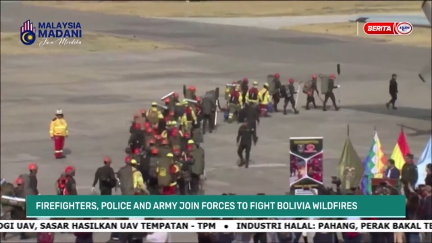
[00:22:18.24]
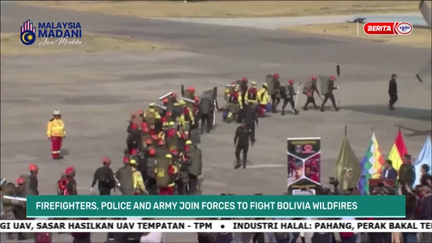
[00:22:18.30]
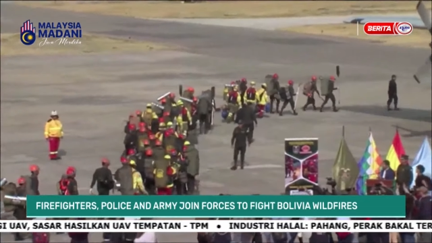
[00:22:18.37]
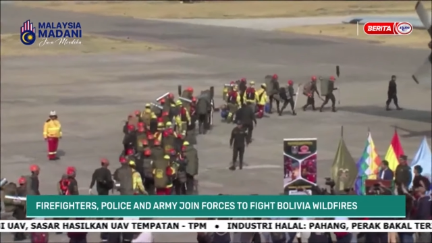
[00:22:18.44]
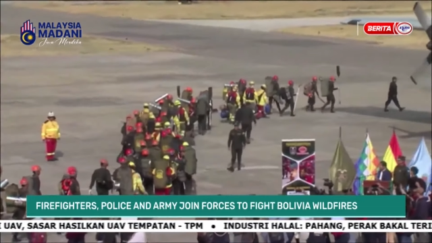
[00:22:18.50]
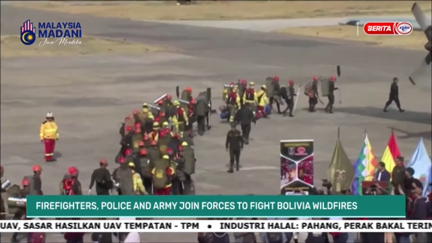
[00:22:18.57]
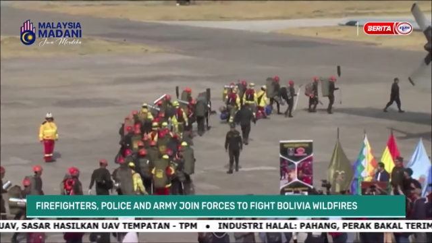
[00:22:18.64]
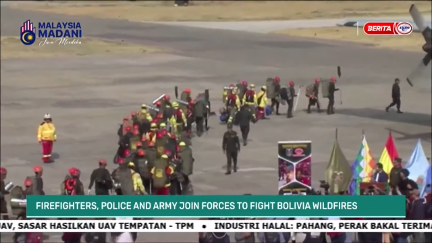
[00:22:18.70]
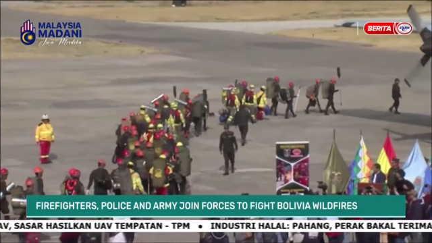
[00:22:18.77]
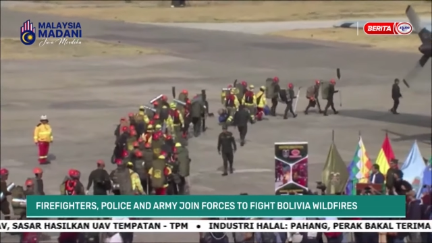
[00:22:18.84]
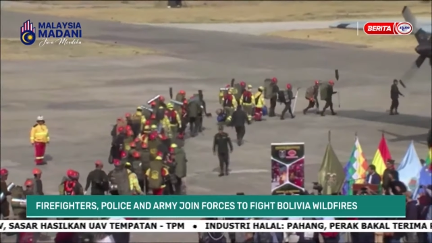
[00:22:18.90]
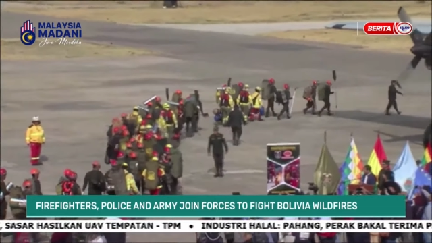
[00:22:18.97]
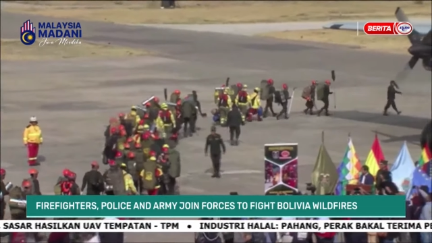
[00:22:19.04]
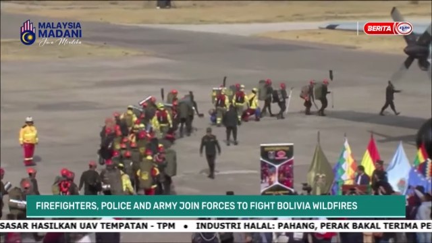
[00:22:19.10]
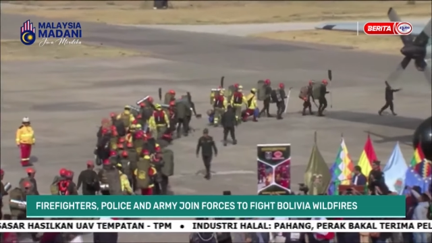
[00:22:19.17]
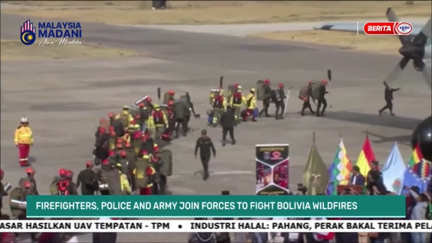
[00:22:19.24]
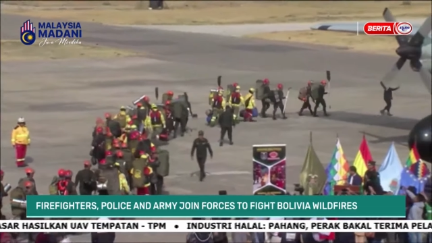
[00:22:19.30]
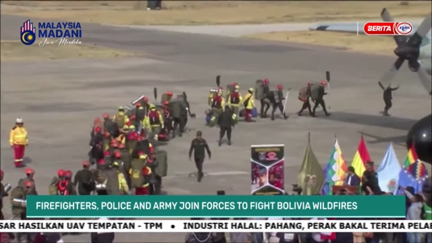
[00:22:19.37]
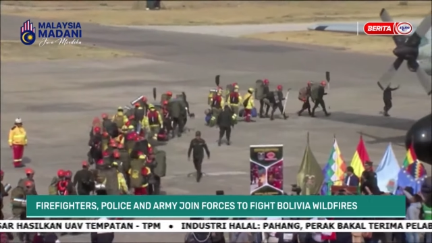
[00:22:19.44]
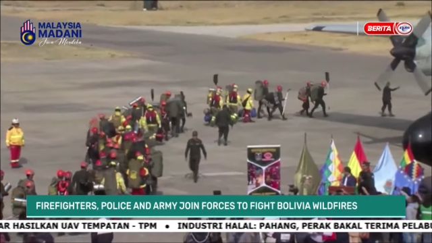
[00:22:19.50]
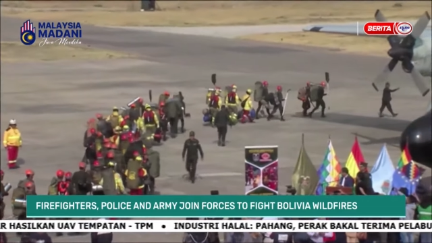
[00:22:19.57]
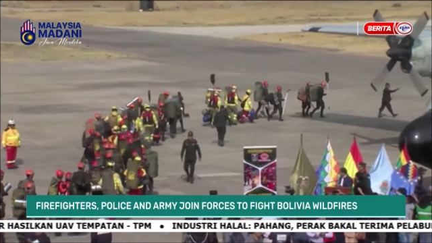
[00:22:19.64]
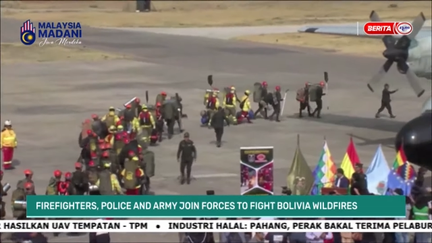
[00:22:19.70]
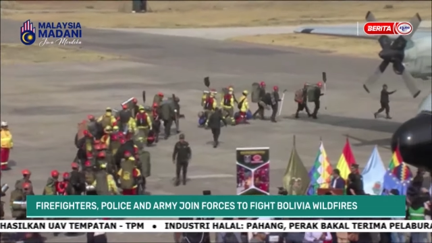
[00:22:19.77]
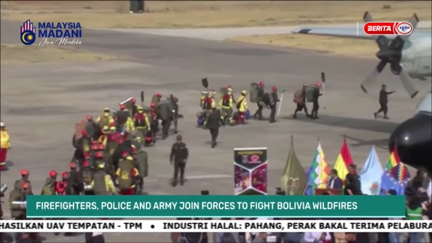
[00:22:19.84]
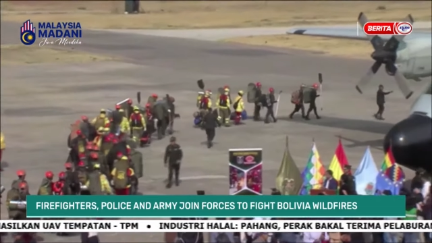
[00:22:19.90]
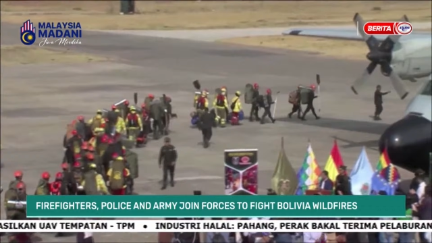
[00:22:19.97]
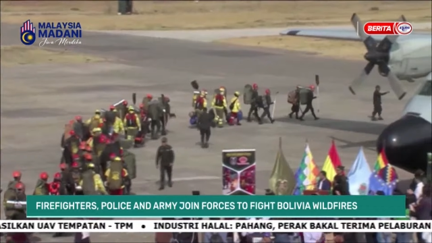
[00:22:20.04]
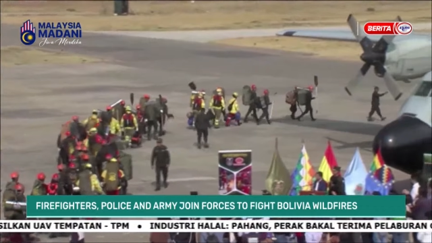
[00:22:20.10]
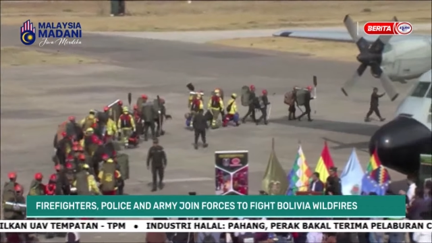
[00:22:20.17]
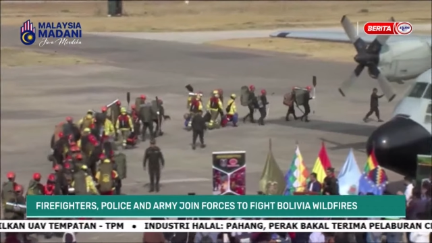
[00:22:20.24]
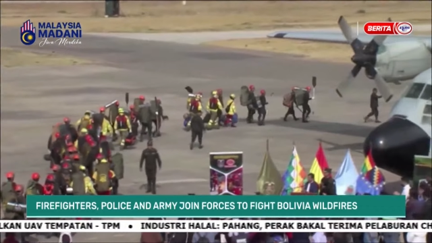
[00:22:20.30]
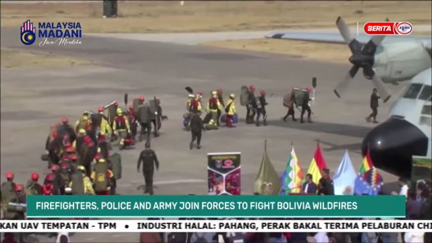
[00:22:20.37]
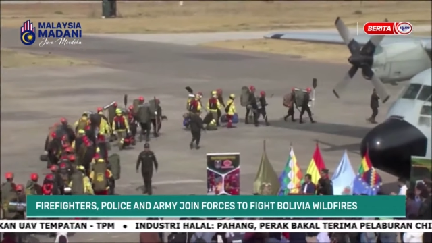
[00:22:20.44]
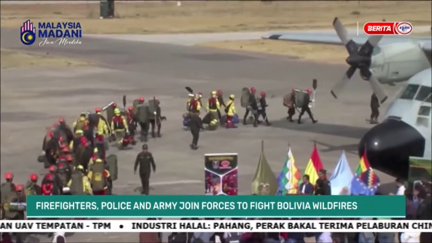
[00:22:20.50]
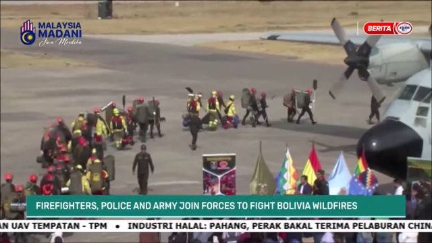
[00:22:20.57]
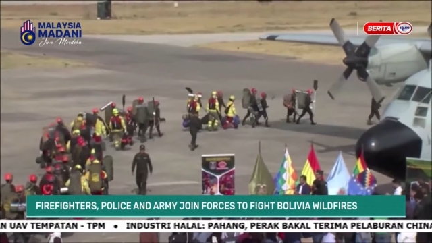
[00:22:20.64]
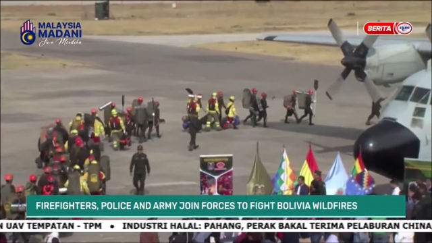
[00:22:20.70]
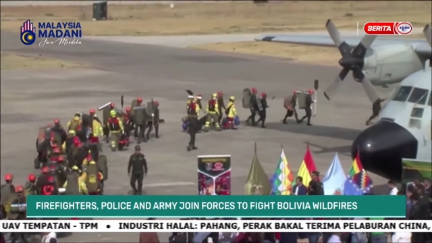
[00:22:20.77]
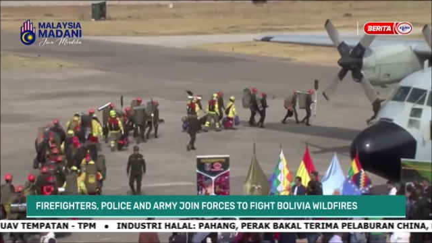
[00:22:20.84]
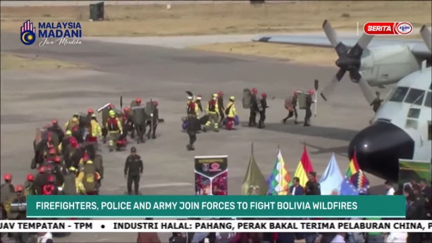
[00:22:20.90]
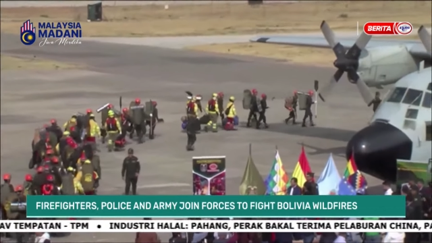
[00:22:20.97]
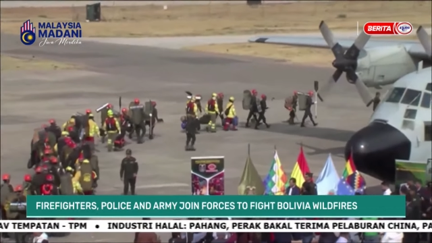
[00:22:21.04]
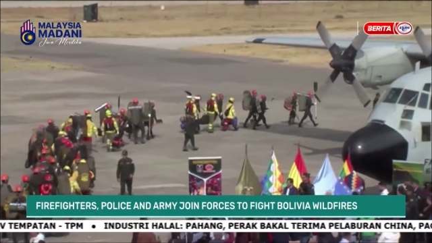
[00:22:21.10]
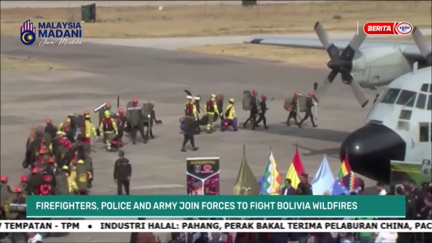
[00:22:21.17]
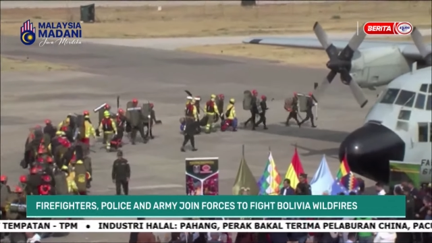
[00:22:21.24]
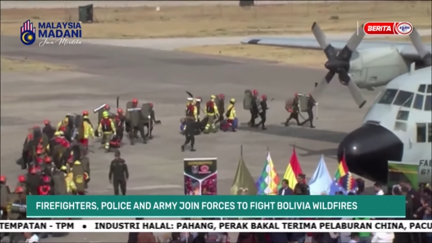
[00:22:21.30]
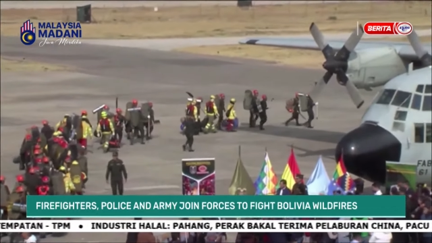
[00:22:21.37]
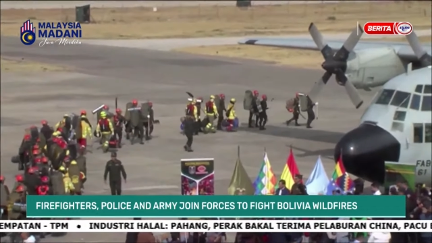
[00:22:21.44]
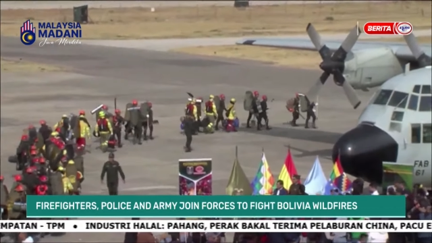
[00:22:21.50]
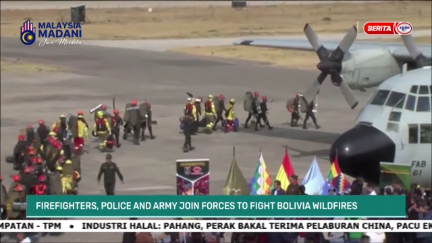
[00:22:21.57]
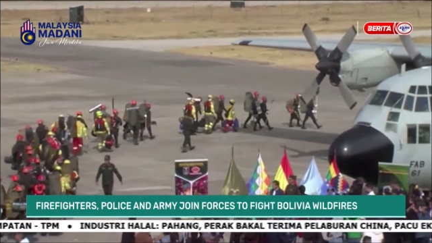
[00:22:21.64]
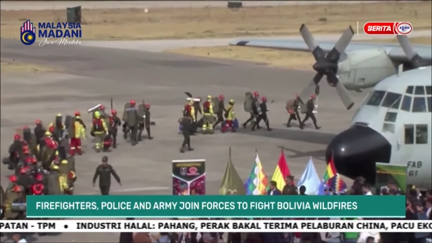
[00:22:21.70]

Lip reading: No face is visible, so there are no lips to read.